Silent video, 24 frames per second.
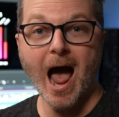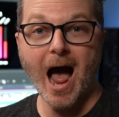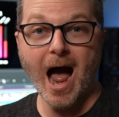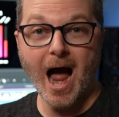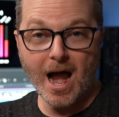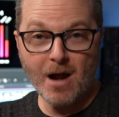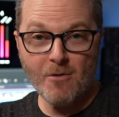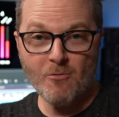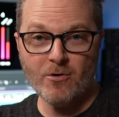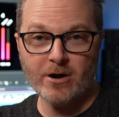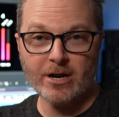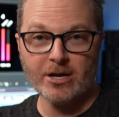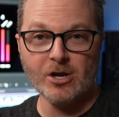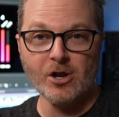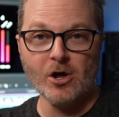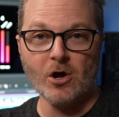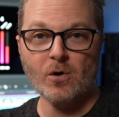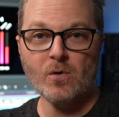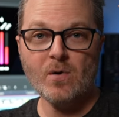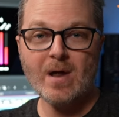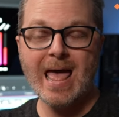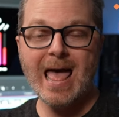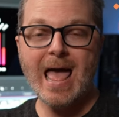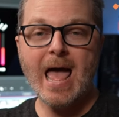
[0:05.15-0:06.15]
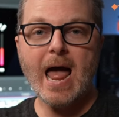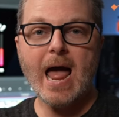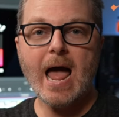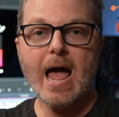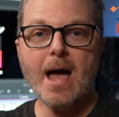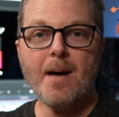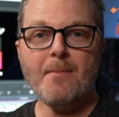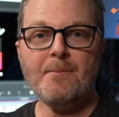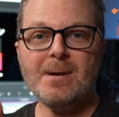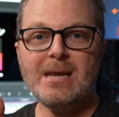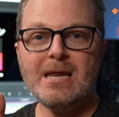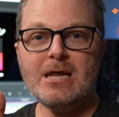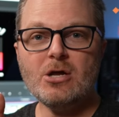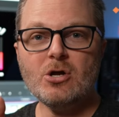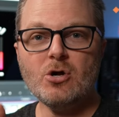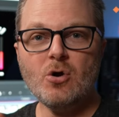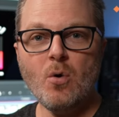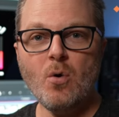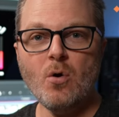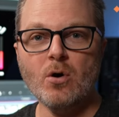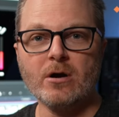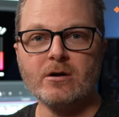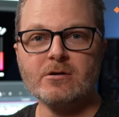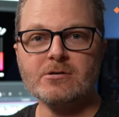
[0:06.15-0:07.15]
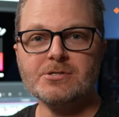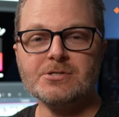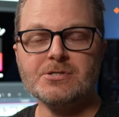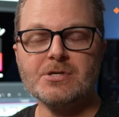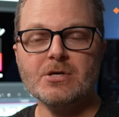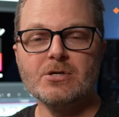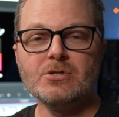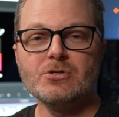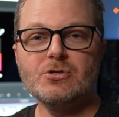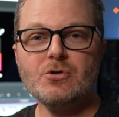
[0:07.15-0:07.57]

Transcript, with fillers: I want to know, how many cores